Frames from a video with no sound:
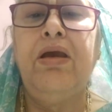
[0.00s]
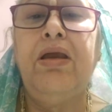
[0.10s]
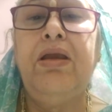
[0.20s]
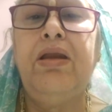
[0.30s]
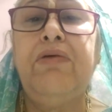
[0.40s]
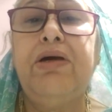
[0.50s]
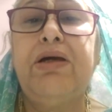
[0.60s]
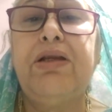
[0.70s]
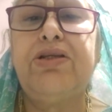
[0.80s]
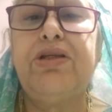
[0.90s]
in our
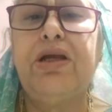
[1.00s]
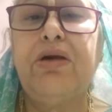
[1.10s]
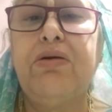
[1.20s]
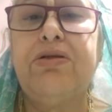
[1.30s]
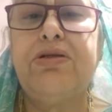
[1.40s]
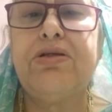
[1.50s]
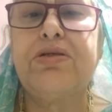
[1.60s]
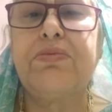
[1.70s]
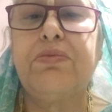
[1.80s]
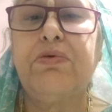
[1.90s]
Krishna
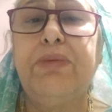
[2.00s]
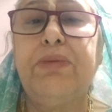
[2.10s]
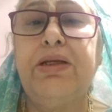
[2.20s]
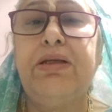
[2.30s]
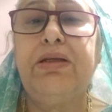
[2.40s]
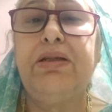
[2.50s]
conscious movement,